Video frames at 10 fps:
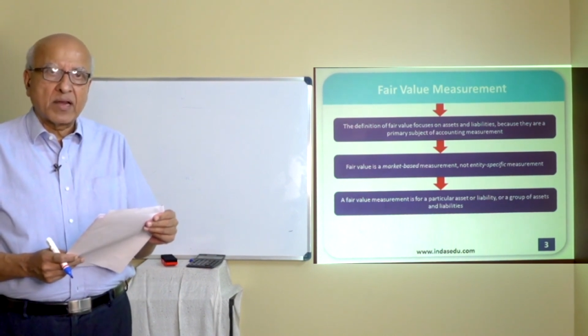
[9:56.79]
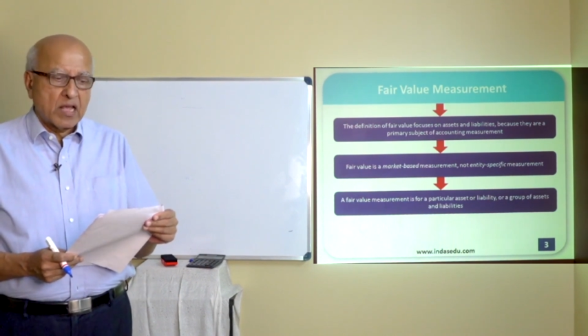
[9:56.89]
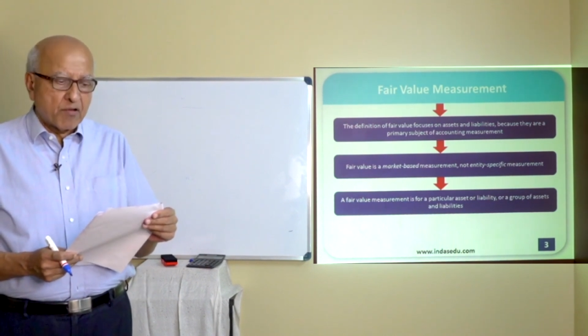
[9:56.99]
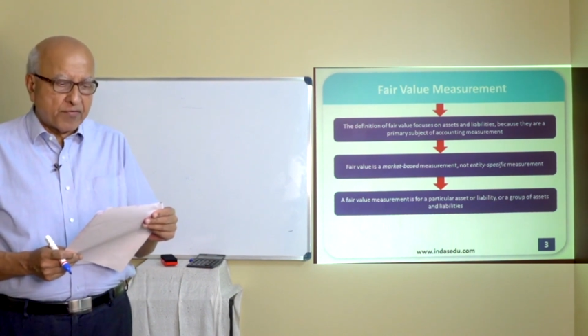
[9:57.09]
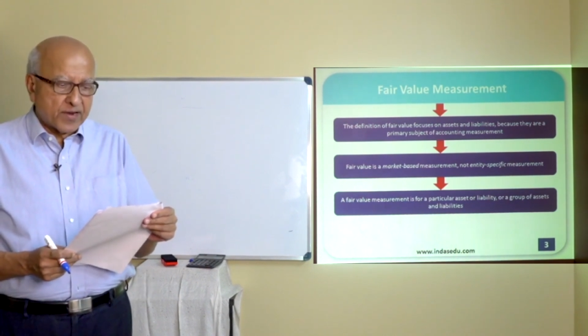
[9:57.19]

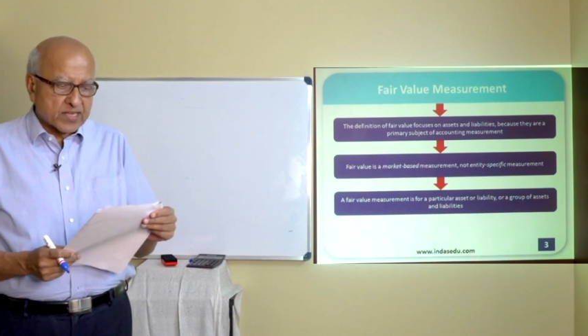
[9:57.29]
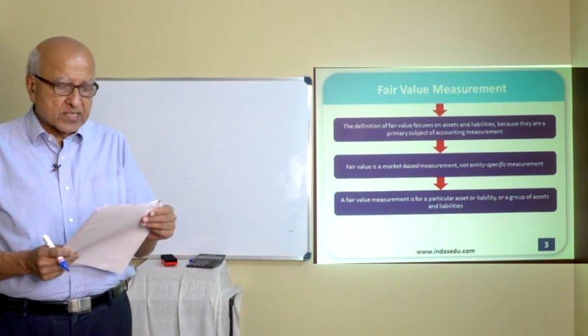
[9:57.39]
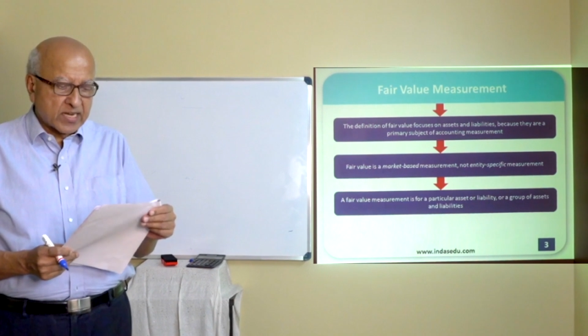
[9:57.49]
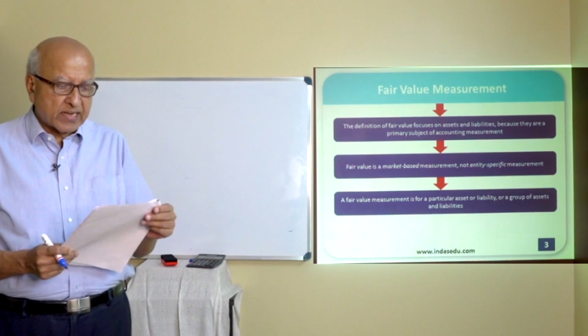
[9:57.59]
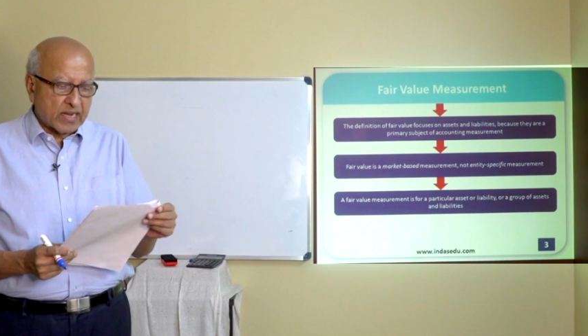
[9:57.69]
First,
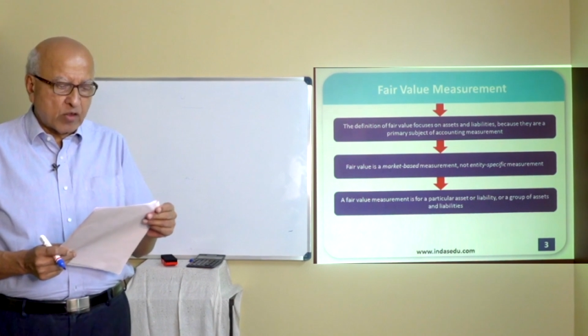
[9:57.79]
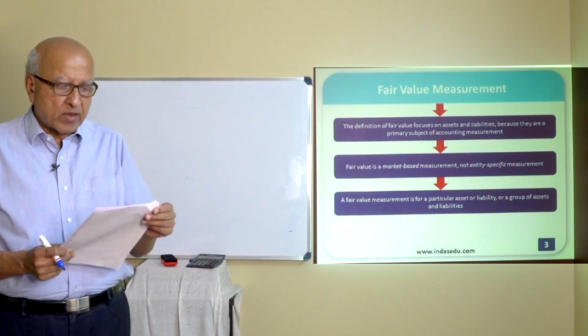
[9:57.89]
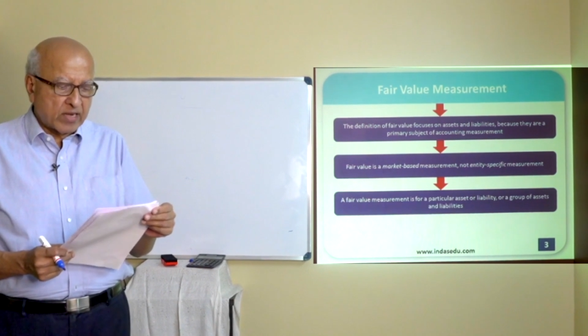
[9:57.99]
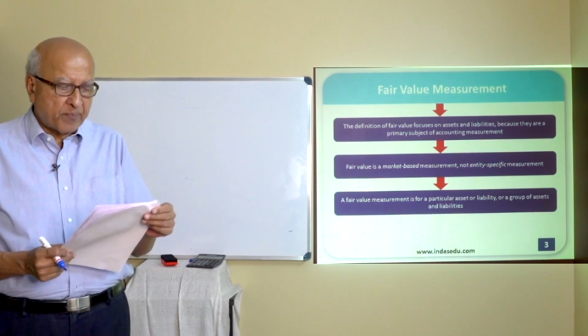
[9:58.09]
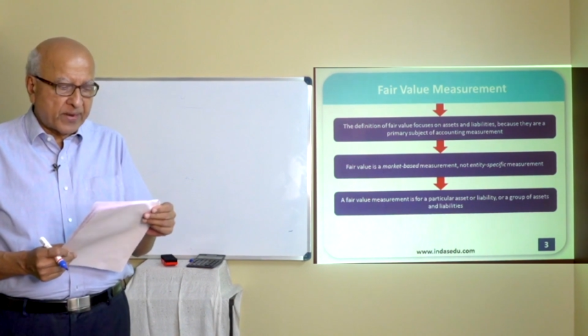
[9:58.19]
I tell you, I
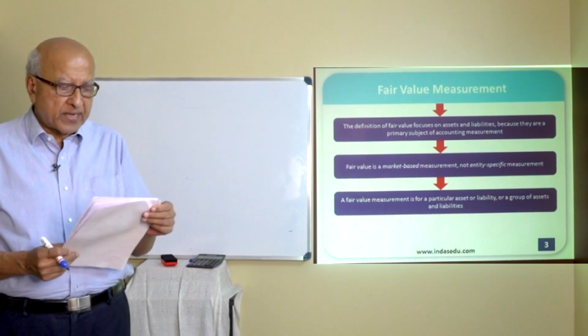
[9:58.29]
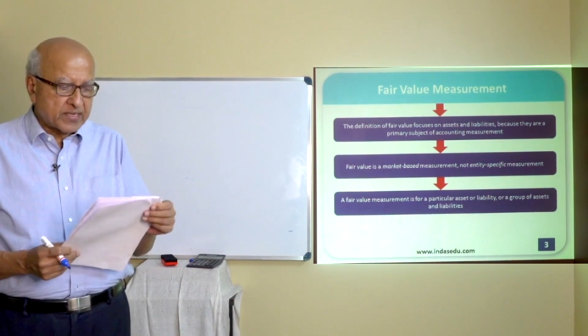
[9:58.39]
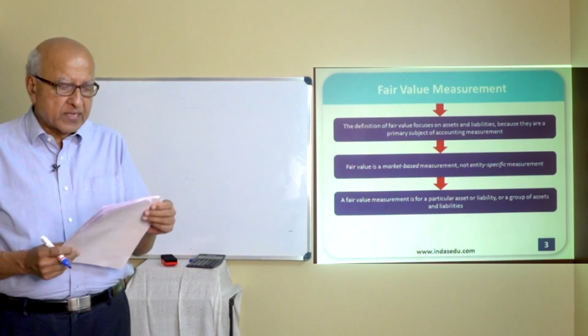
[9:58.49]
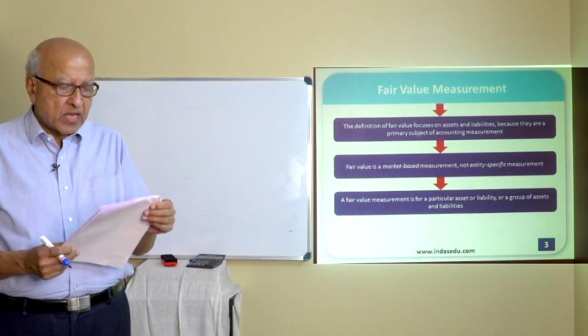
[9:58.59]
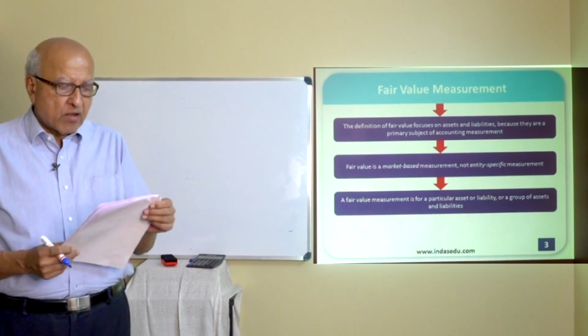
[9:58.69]
repeat,
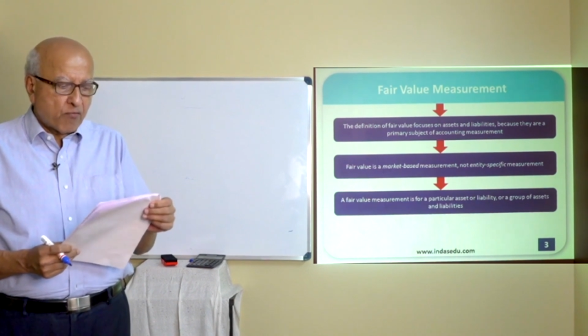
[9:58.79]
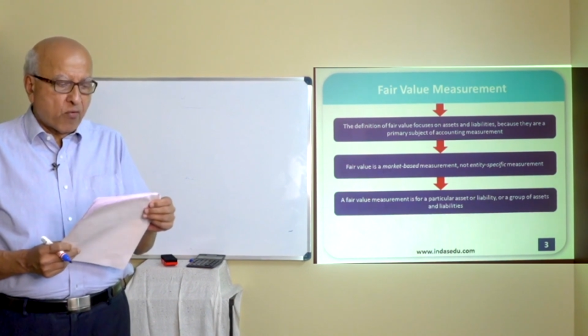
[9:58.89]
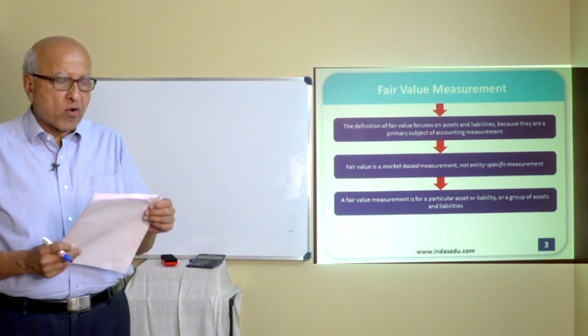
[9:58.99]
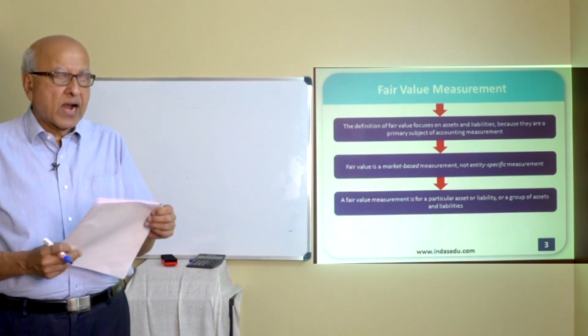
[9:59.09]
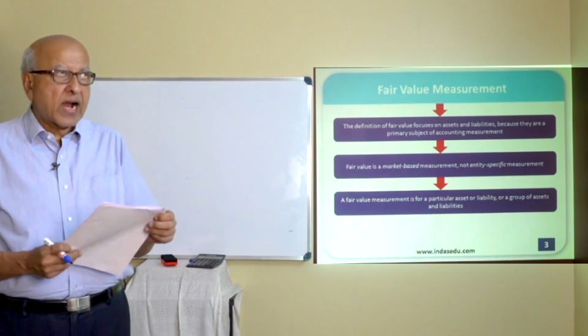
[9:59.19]

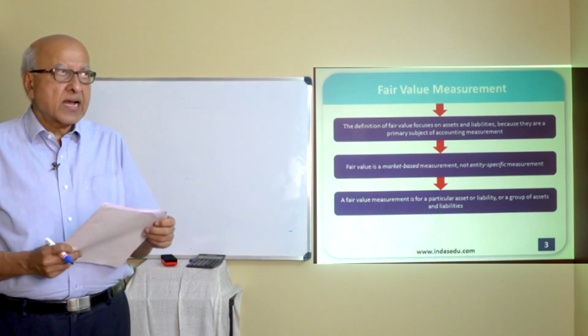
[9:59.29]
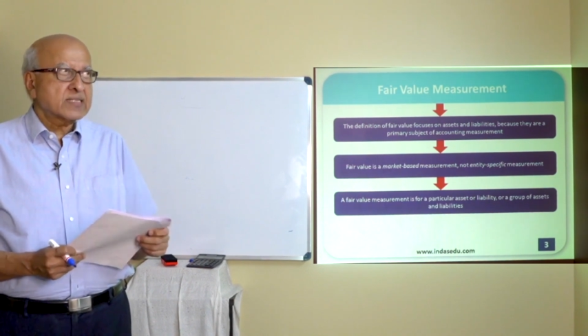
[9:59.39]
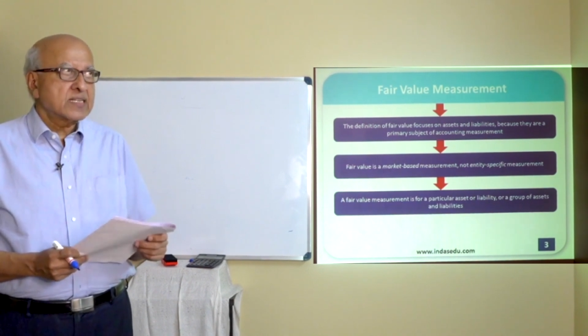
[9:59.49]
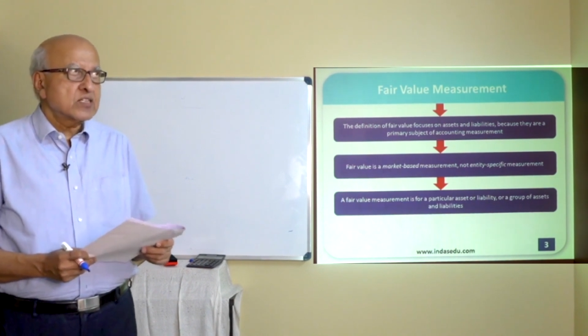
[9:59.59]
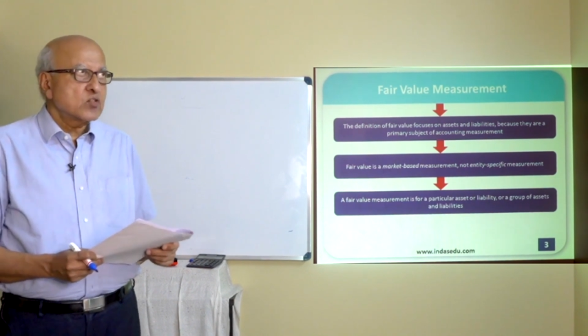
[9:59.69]
focus
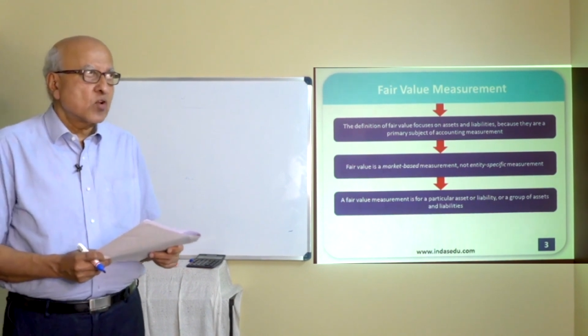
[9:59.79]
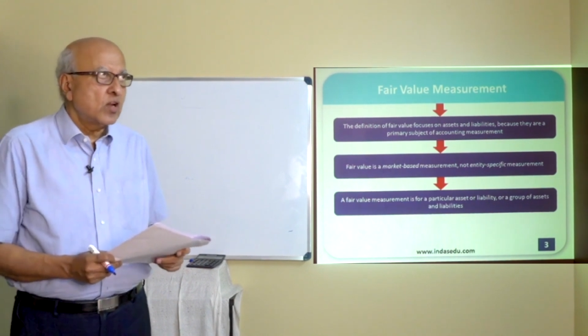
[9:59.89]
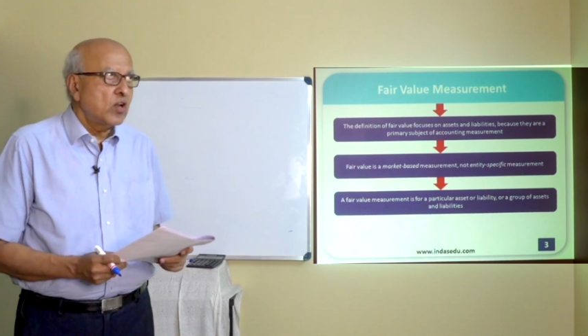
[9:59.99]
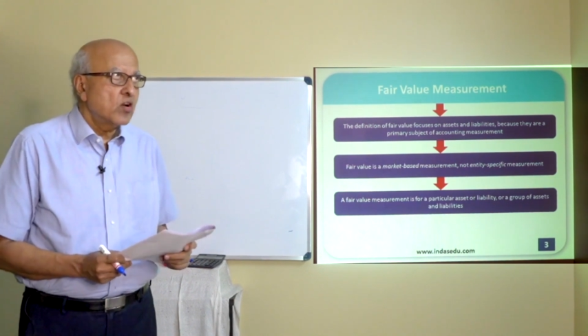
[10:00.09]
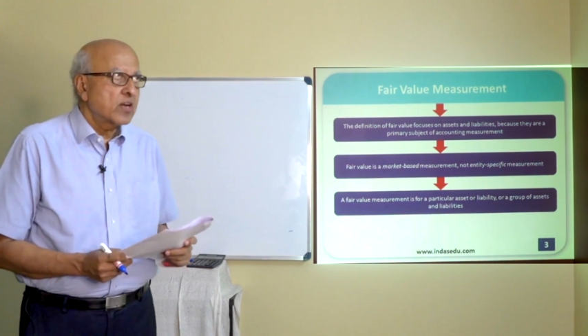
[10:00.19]
is
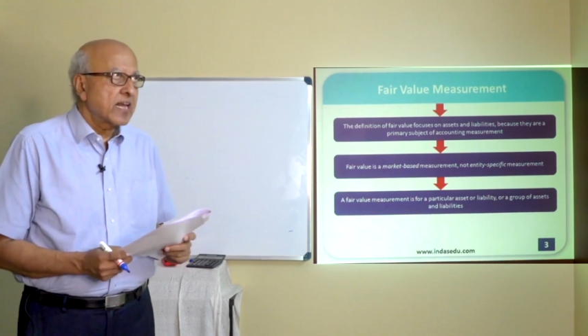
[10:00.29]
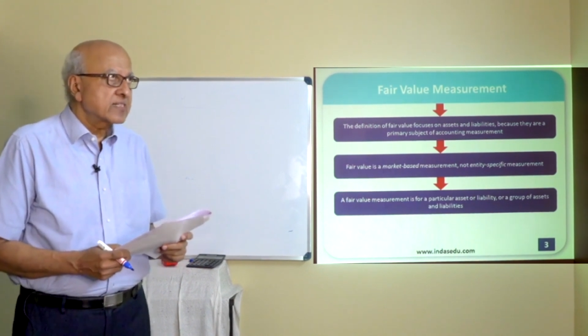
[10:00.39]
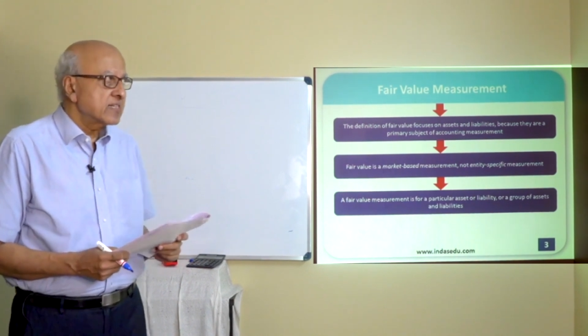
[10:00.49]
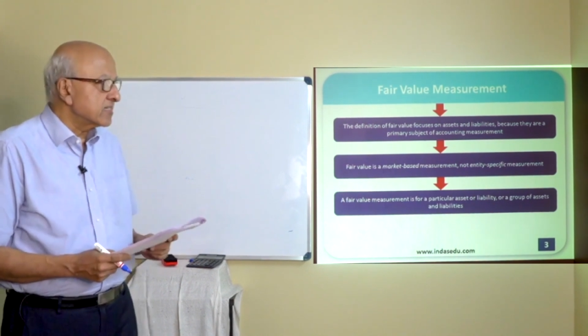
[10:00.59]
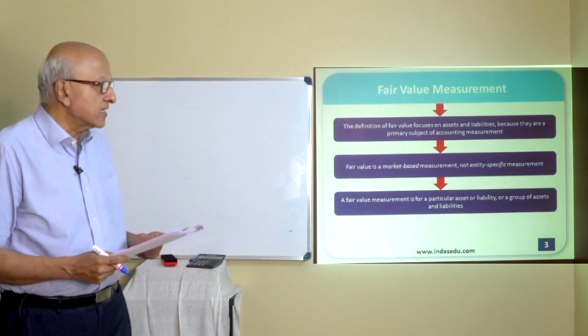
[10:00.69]
only on
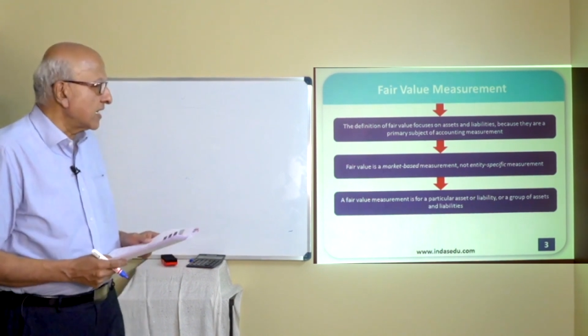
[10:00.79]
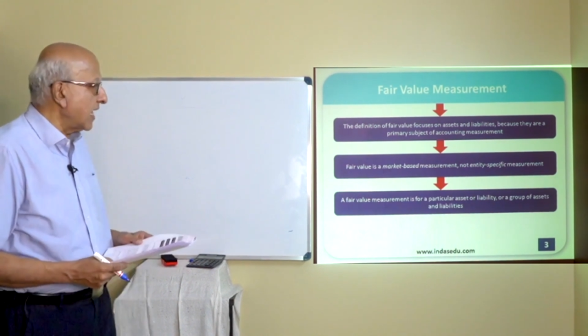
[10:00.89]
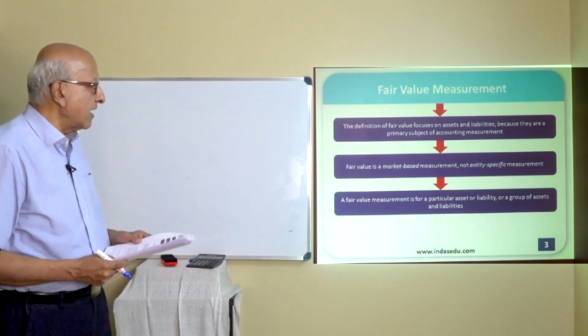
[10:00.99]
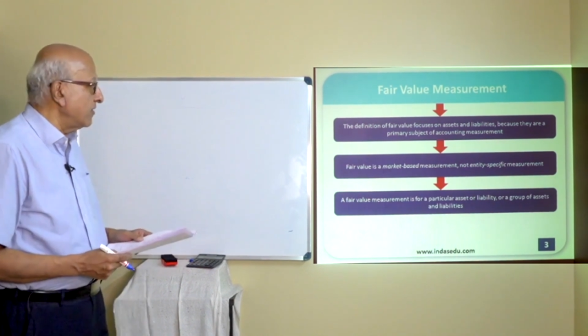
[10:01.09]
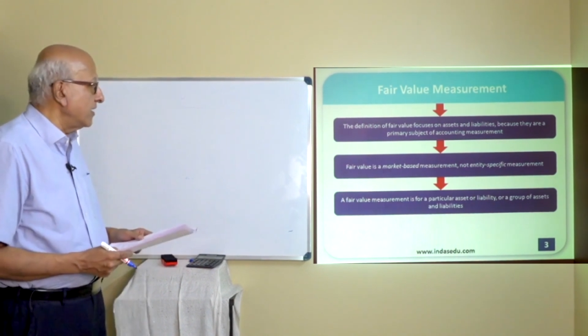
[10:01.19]
assets and
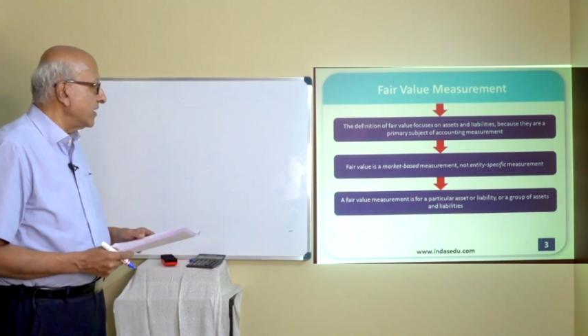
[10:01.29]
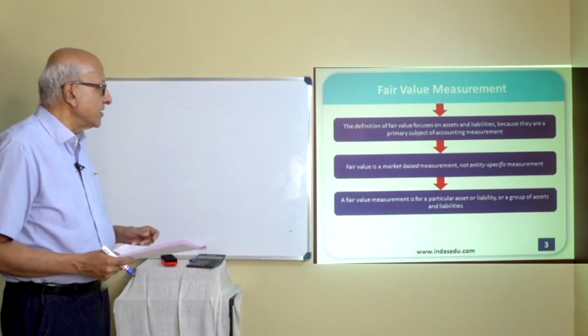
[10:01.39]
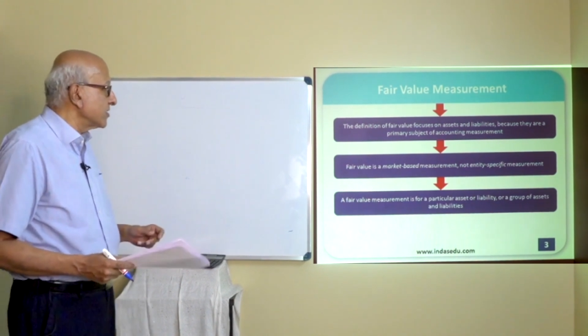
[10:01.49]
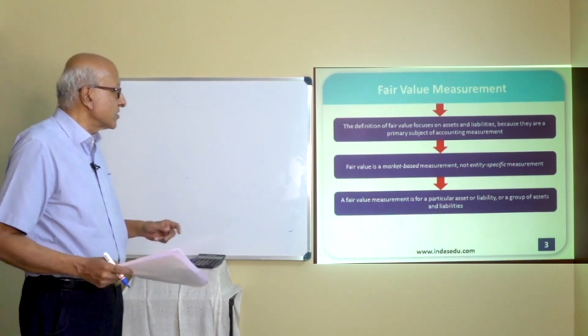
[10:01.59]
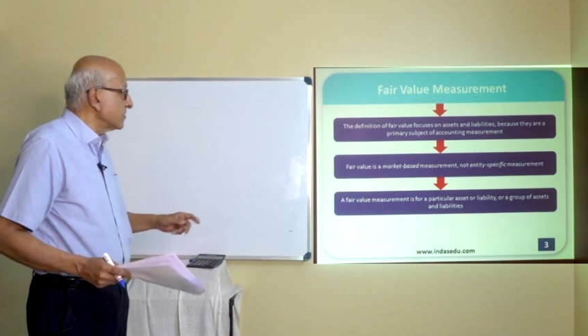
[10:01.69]

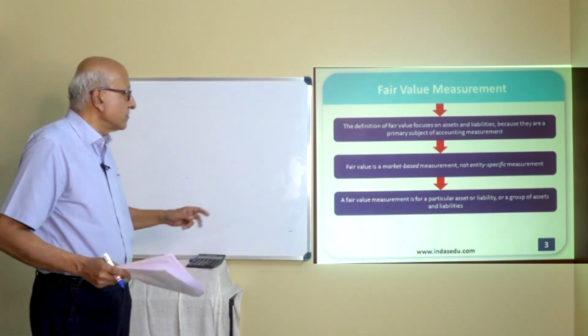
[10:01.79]
liabilities.